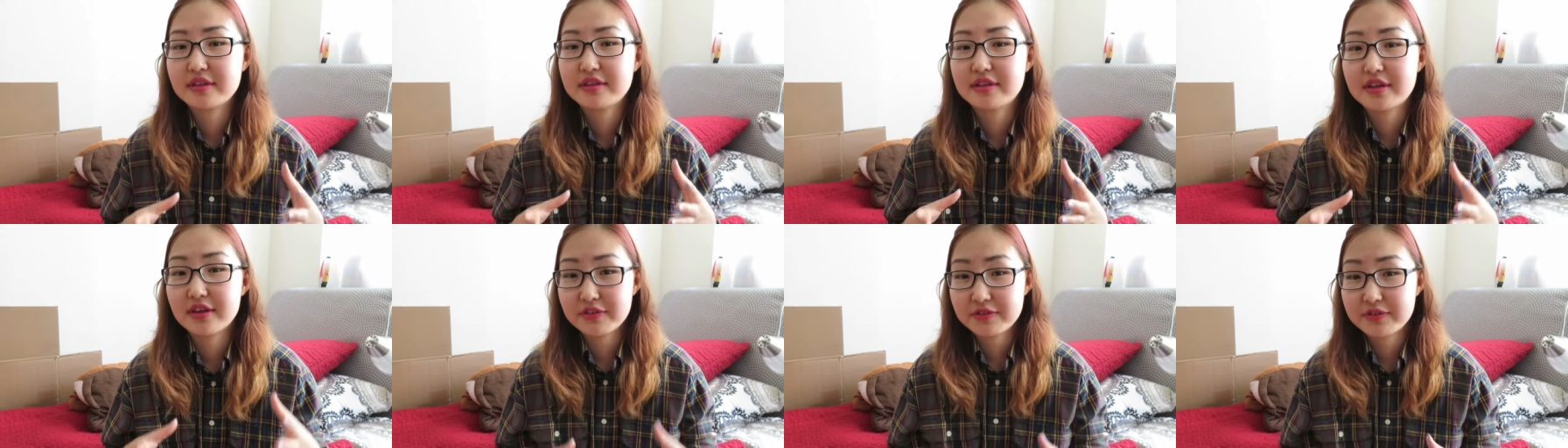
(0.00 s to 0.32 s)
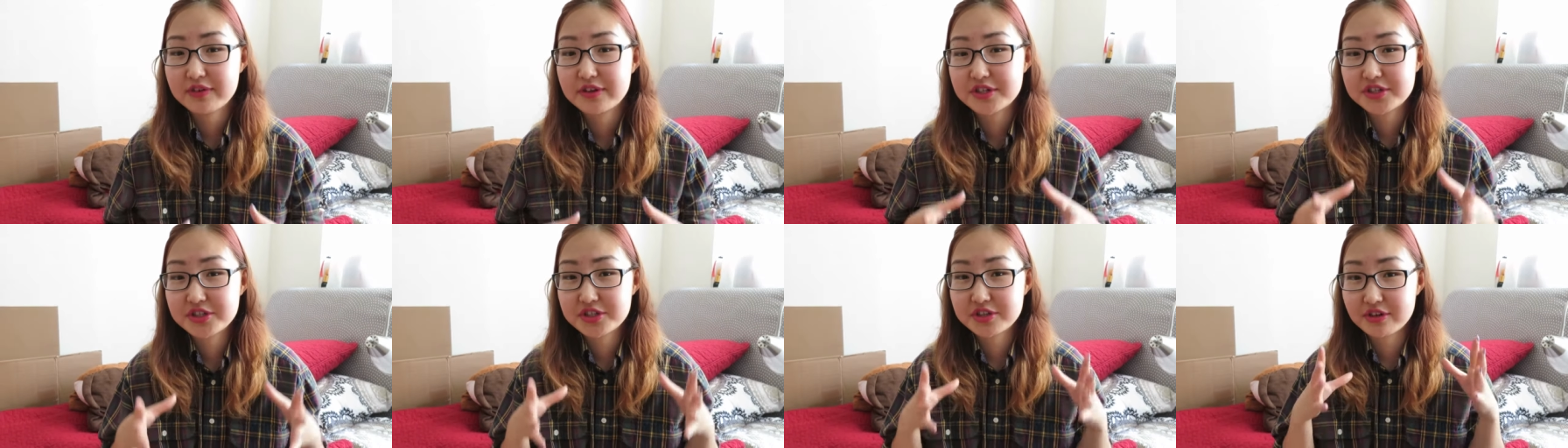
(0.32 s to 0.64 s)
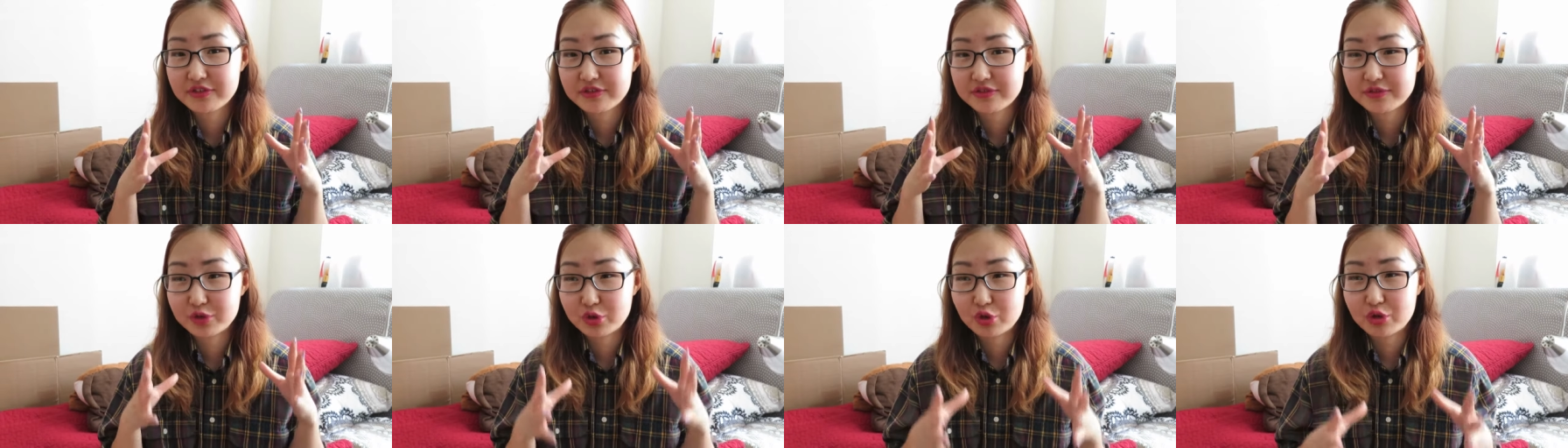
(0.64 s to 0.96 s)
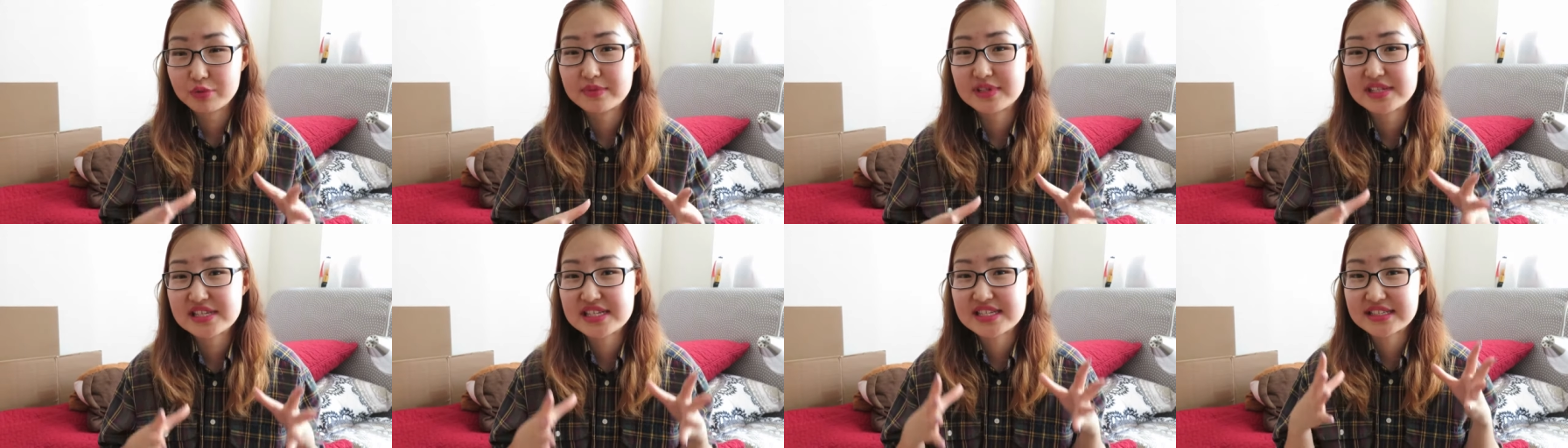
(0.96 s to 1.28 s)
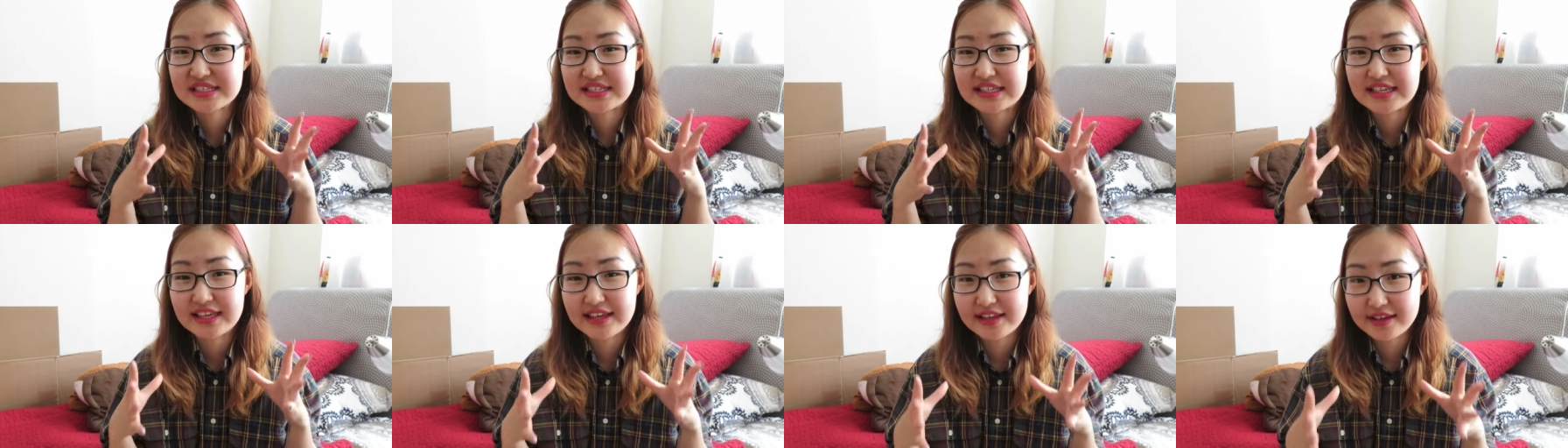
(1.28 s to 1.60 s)
definition of
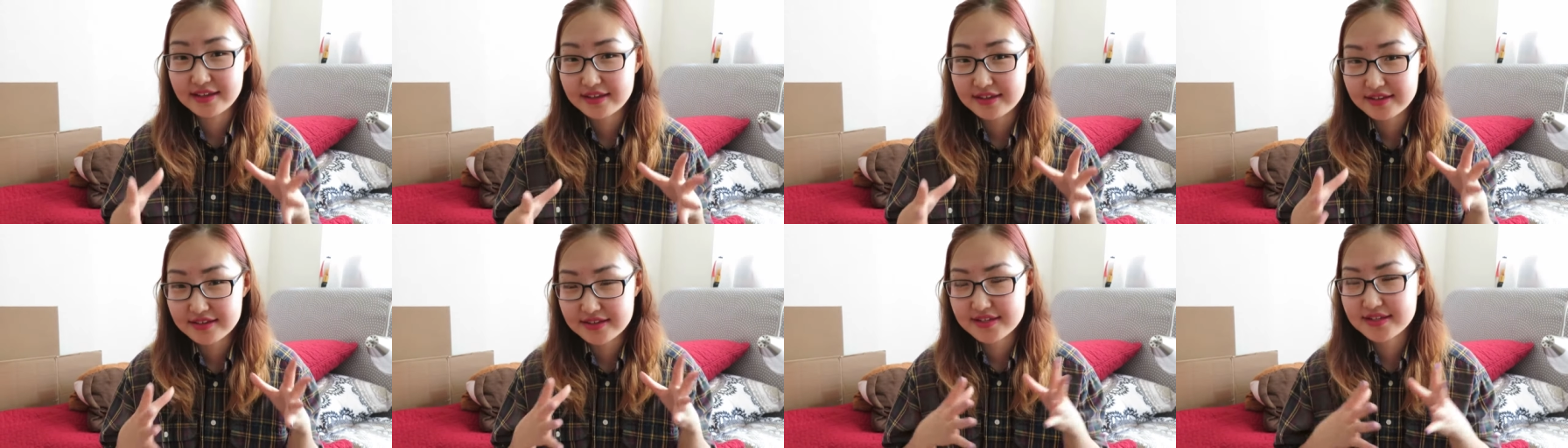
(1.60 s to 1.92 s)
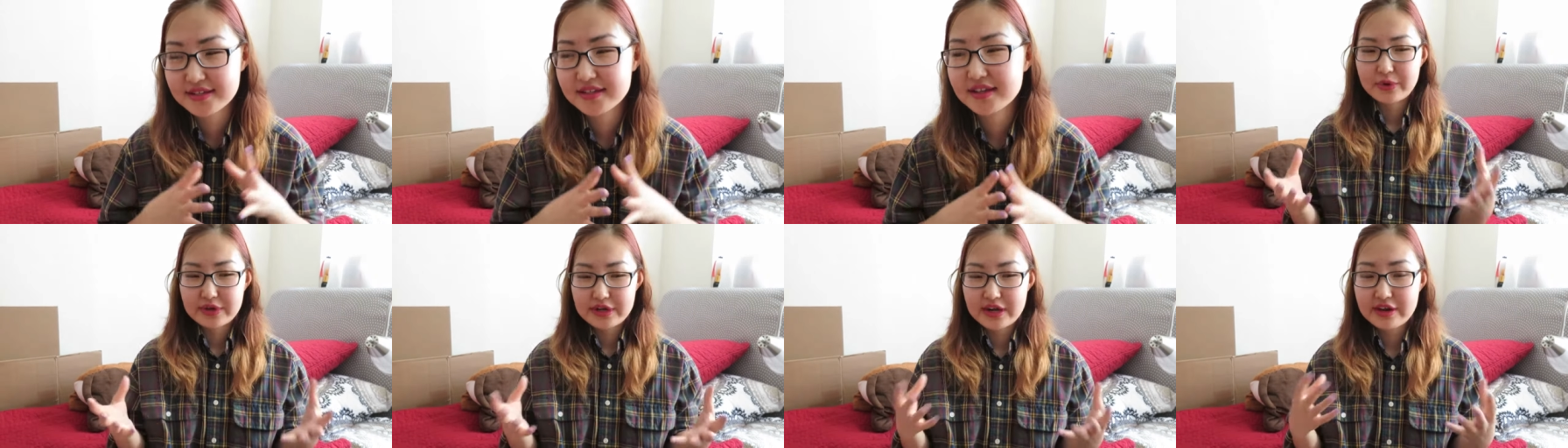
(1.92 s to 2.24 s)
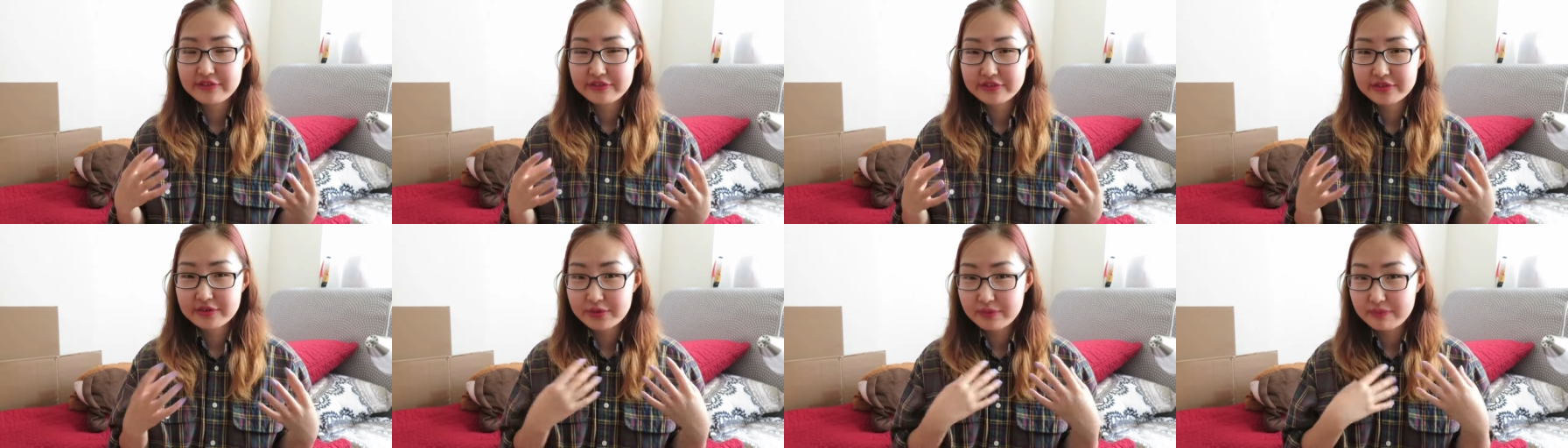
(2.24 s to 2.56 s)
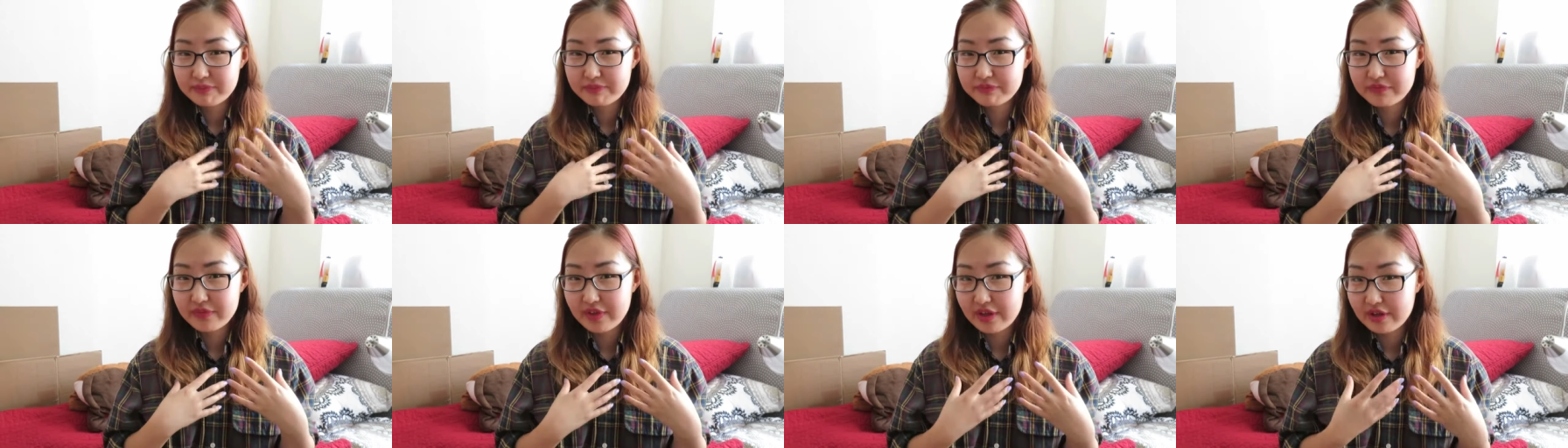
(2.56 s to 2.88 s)
normalcy is. Whatever,